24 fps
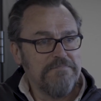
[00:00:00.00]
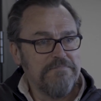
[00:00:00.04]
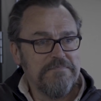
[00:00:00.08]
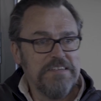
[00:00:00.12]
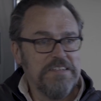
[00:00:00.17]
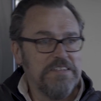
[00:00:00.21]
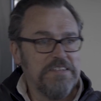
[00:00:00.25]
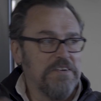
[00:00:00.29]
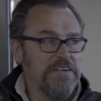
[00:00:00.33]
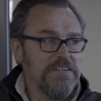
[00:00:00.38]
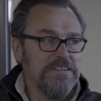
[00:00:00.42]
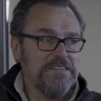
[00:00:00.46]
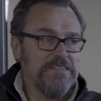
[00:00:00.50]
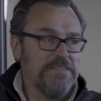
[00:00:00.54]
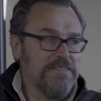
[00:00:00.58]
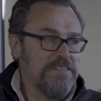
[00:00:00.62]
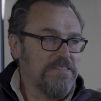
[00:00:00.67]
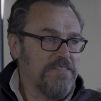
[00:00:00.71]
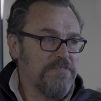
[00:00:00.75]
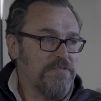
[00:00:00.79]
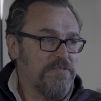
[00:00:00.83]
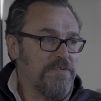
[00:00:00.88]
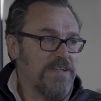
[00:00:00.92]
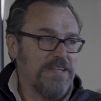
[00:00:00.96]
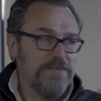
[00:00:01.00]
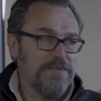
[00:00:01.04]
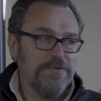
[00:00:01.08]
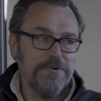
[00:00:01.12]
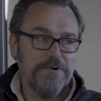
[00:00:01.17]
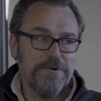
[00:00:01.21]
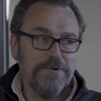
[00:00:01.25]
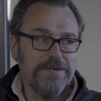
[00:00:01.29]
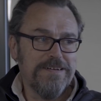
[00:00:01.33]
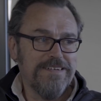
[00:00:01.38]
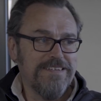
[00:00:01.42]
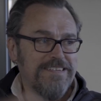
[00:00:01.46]
a 993
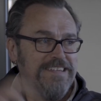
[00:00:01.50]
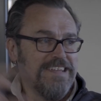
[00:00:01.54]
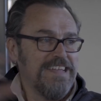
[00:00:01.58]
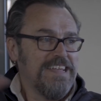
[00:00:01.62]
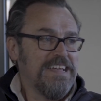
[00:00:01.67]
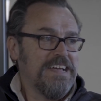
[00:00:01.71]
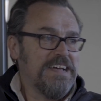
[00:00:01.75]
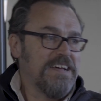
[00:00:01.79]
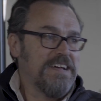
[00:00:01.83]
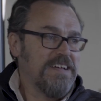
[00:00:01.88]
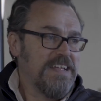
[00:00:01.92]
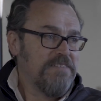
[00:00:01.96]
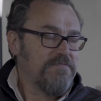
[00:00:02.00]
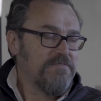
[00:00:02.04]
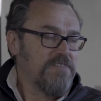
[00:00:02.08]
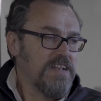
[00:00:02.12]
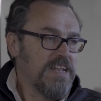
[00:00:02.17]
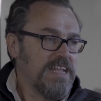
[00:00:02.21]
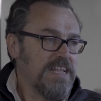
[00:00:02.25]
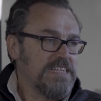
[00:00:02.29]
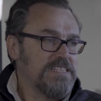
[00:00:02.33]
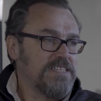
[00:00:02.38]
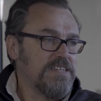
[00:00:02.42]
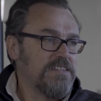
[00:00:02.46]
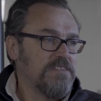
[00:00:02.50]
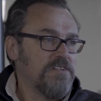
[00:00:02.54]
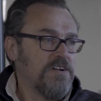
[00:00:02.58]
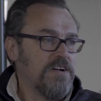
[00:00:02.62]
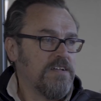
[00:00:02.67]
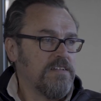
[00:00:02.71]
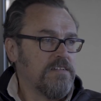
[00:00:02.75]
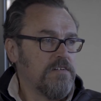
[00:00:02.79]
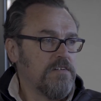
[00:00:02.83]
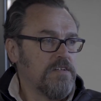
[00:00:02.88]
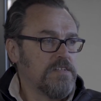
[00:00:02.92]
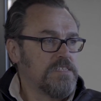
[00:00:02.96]
or even a later
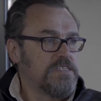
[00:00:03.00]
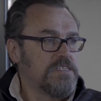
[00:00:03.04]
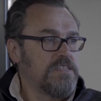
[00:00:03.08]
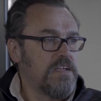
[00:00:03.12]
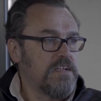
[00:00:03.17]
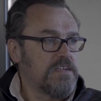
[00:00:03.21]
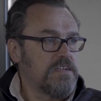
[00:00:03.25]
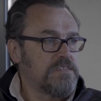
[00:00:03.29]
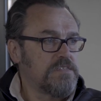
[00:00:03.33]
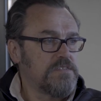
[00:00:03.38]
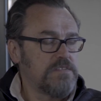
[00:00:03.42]
996.